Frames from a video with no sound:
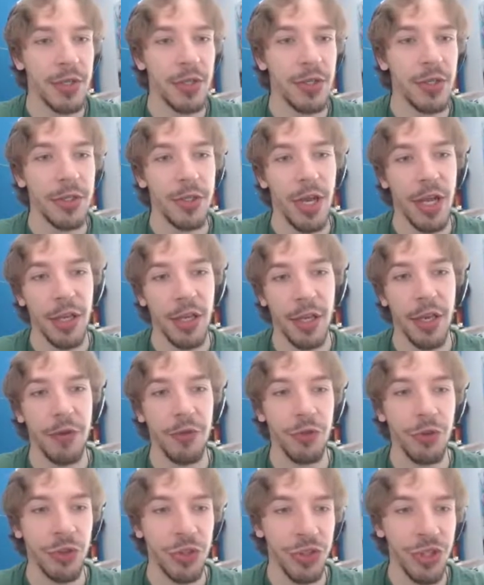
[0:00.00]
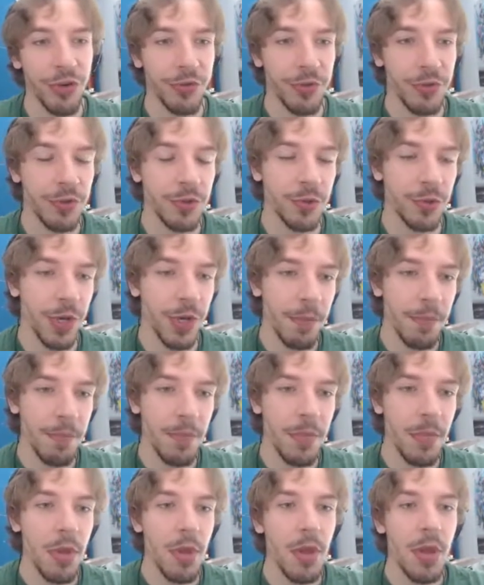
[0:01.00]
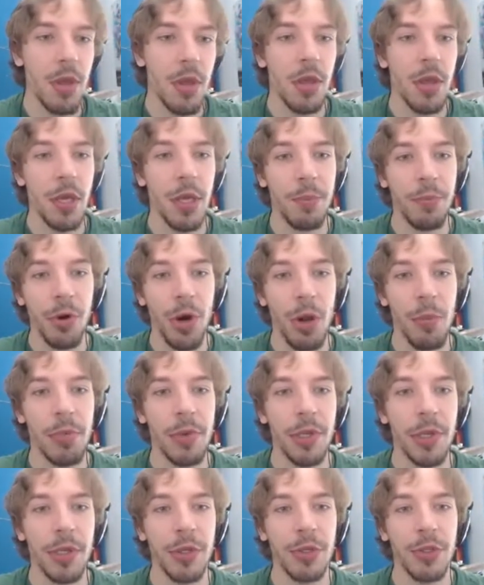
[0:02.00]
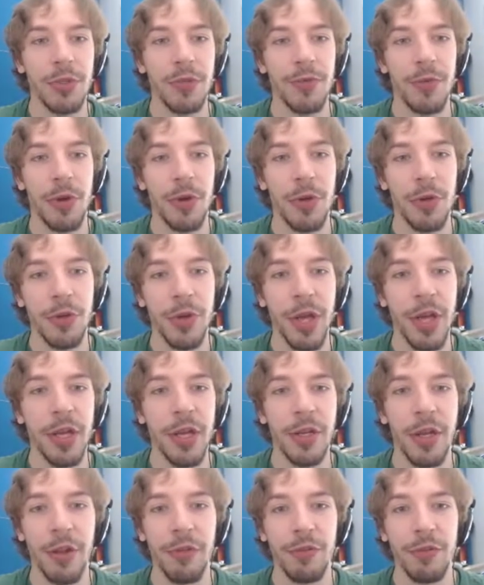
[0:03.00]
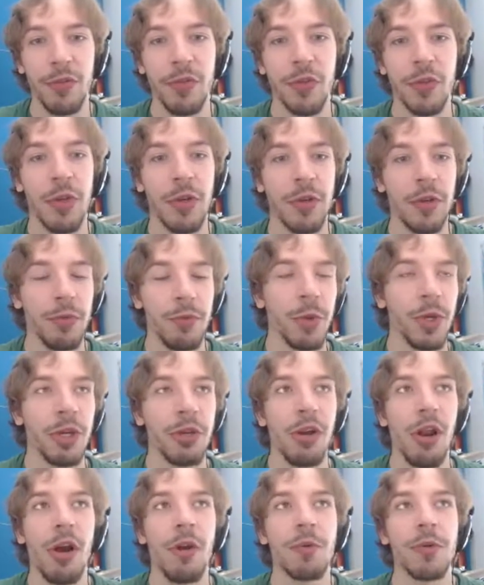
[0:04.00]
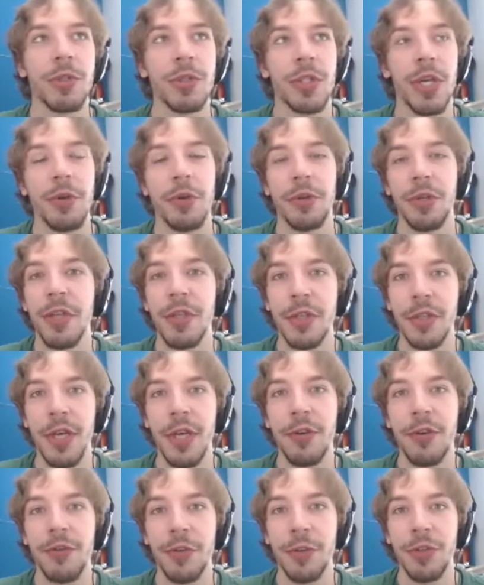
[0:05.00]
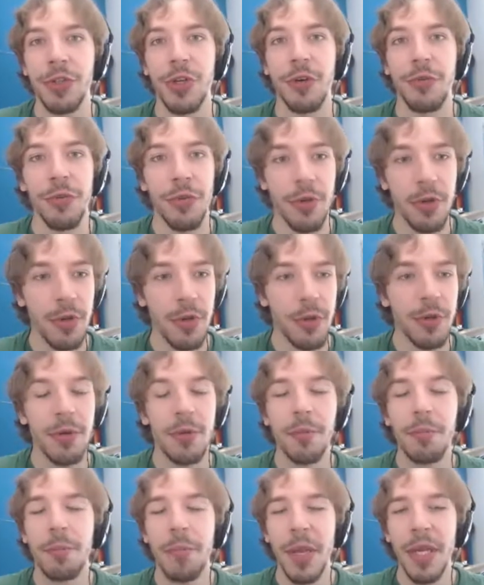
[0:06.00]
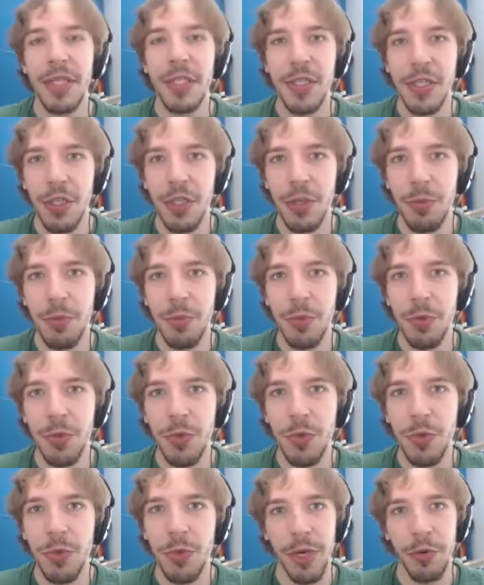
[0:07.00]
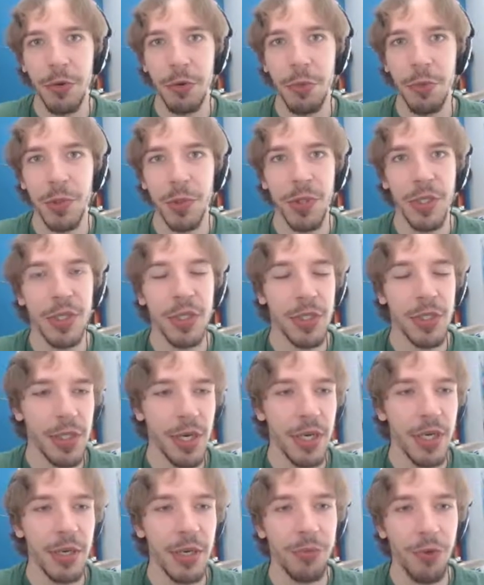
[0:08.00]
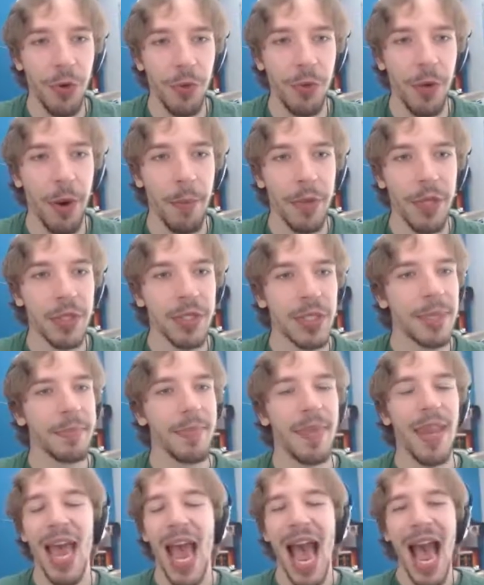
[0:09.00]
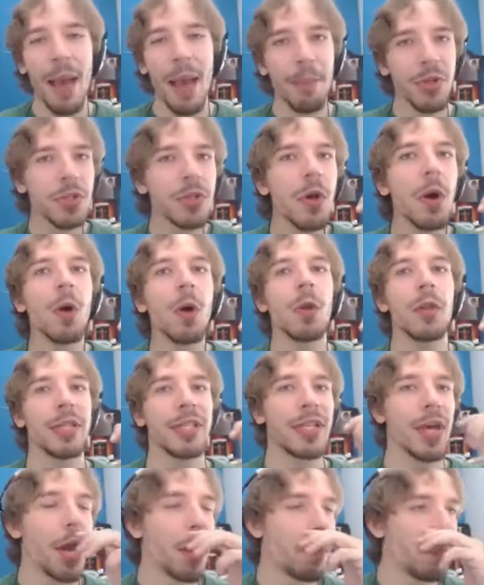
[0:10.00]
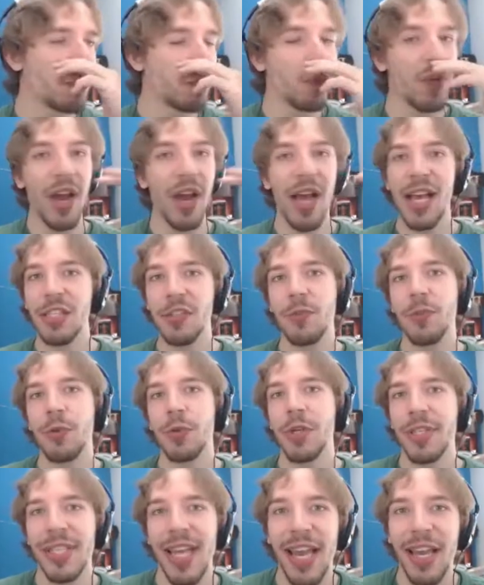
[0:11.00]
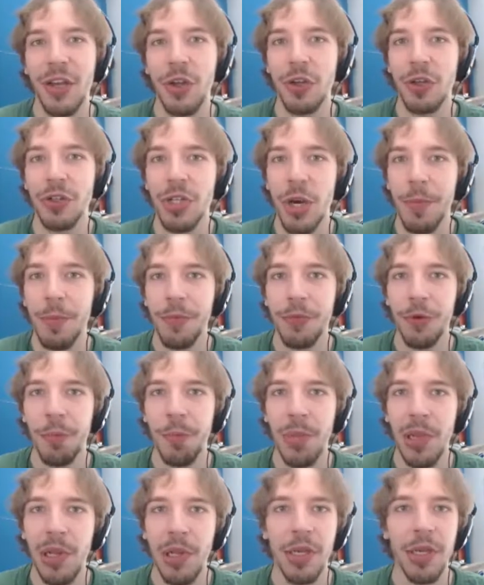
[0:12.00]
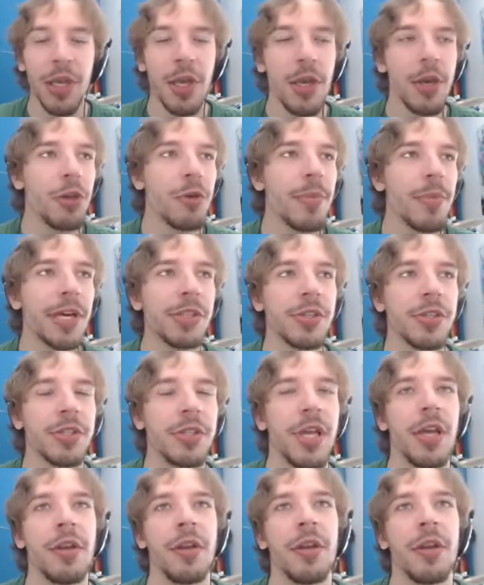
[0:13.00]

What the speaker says: at the end of your shift to him, he probably just thought, okay, at the end of when the clock runs out, that's the end of your shift. Basic communication error between design and programming team happens all the time. If you ask for a tank on top of your building, you might just get